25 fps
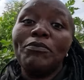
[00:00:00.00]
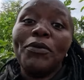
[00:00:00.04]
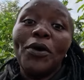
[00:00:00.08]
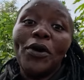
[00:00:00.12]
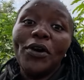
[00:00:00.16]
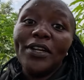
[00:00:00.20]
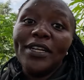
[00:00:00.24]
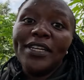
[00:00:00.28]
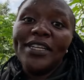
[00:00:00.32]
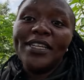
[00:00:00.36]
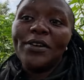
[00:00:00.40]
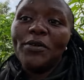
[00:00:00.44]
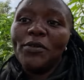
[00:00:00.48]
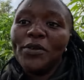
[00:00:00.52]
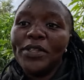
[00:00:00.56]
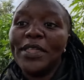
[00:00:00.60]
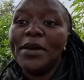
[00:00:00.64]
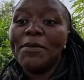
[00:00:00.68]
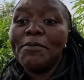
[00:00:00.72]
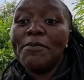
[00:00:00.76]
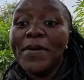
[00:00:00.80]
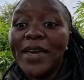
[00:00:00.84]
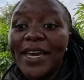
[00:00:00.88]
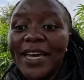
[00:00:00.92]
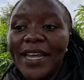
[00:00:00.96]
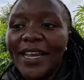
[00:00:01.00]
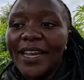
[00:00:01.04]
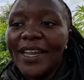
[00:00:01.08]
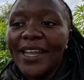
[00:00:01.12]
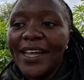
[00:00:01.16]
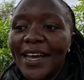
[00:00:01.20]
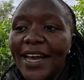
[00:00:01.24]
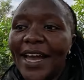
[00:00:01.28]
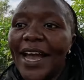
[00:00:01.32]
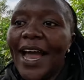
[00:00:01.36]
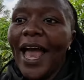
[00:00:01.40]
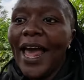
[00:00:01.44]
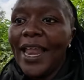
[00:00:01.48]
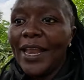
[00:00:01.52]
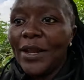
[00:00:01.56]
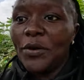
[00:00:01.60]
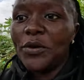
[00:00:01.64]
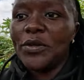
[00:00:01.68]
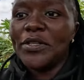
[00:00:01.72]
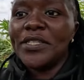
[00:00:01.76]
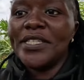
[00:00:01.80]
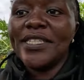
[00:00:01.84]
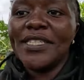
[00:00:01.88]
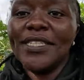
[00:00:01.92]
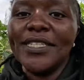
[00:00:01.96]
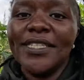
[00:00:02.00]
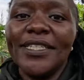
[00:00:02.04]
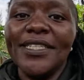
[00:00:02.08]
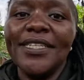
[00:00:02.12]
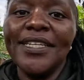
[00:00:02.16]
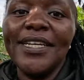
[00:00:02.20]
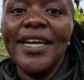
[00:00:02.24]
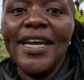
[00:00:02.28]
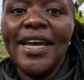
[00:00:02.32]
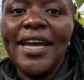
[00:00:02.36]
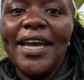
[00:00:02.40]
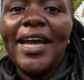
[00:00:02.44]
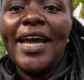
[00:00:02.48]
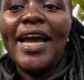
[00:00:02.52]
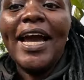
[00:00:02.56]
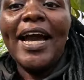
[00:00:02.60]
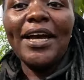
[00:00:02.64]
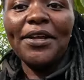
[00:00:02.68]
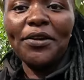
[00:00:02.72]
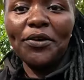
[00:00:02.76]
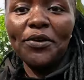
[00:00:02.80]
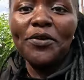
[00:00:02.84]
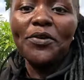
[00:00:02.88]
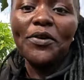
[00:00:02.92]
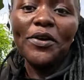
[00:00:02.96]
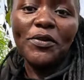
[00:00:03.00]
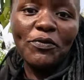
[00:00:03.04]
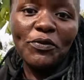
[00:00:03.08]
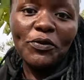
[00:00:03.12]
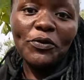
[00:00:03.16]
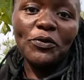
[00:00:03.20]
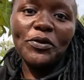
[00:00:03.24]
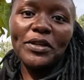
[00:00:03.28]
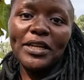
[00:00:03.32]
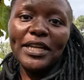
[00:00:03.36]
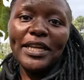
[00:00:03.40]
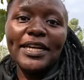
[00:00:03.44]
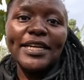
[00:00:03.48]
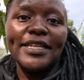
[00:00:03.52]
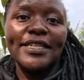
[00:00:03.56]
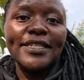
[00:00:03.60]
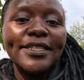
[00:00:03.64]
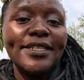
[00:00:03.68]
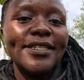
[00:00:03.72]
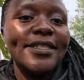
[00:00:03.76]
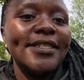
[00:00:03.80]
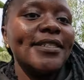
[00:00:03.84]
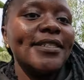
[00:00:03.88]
bond with the male a lot. I don't know if you relate.